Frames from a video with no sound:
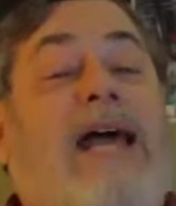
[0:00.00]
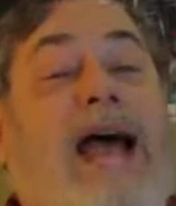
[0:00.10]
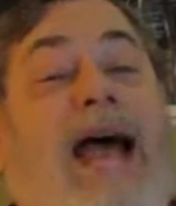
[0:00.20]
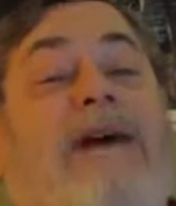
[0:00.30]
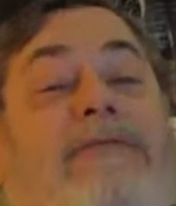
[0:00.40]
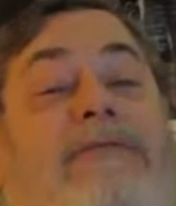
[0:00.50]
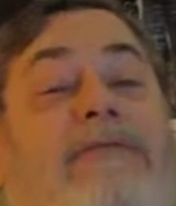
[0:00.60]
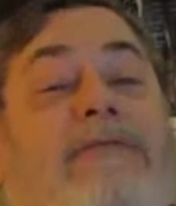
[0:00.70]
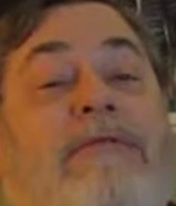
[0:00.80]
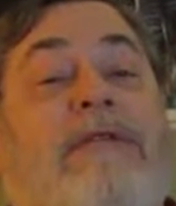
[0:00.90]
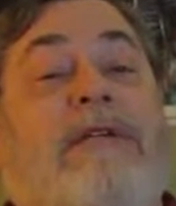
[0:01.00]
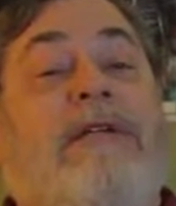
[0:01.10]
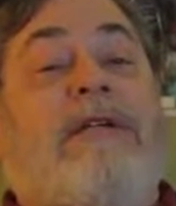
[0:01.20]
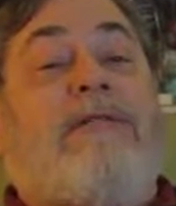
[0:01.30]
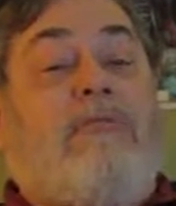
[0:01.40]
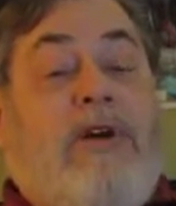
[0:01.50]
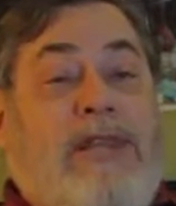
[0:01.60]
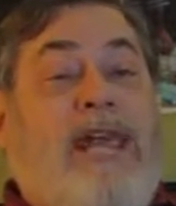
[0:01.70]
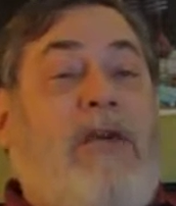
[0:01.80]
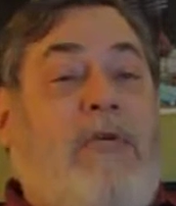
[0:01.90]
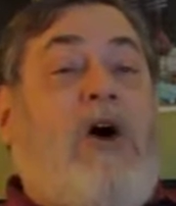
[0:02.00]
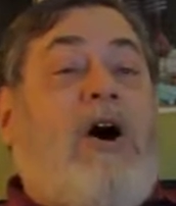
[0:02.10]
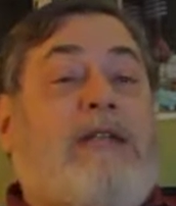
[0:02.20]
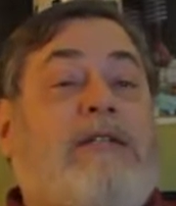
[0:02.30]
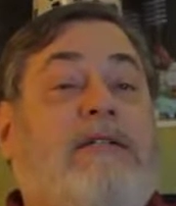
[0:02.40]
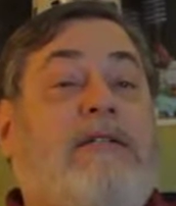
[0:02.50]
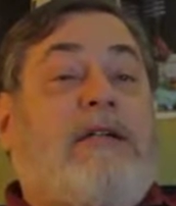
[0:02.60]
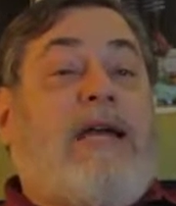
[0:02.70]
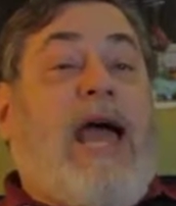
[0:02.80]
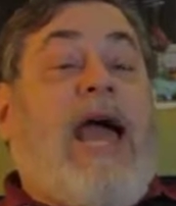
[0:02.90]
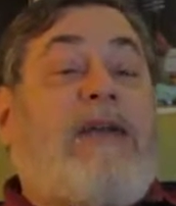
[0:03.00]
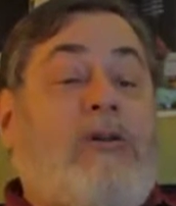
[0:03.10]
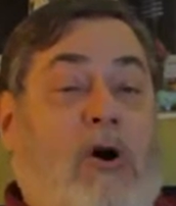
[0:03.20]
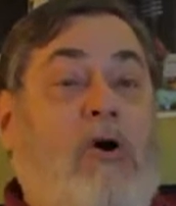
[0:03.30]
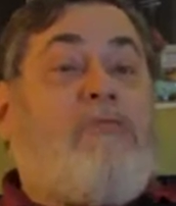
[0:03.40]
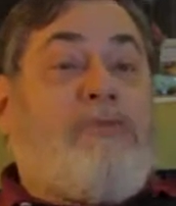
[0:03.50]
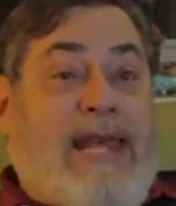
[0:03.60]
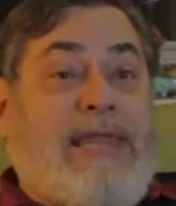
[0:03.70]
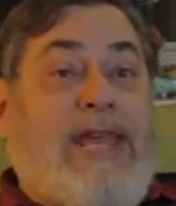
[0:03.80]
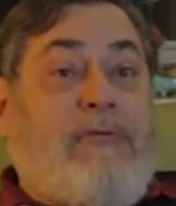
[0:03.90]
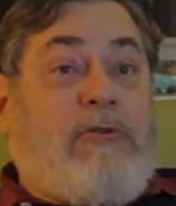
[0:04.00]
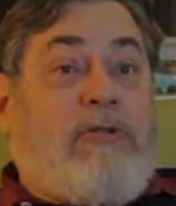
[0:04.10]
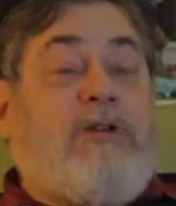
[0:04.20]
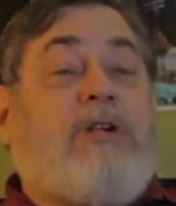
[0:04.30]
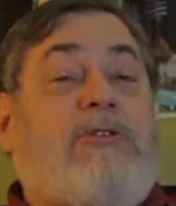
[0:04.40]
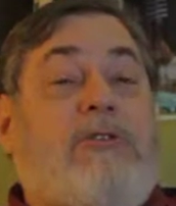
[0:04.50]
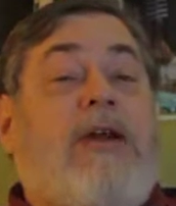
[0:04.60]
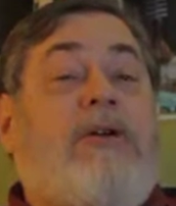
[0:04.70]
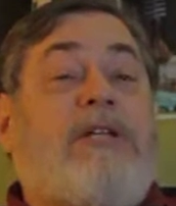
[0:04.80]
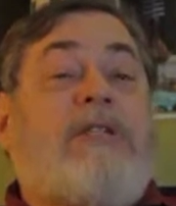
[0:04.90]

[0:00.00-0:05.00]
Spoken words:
to have what they want, and to hope that they will learn through their own